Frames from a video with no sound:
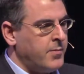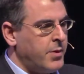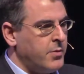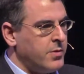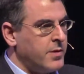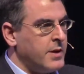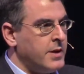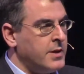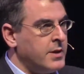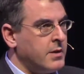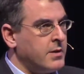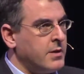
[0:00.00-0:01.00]
Both
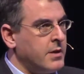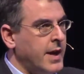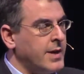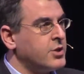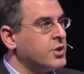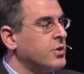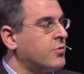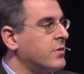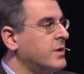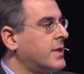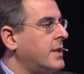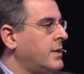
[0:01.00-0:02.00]
in ancient
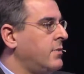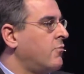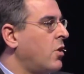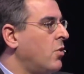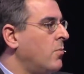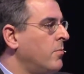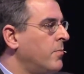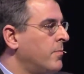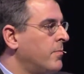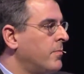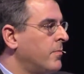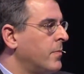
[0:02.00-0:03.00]
Greece and in Rome,
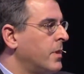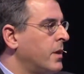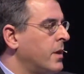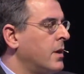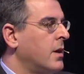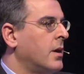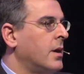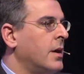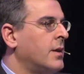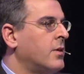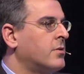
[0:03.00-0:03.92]
in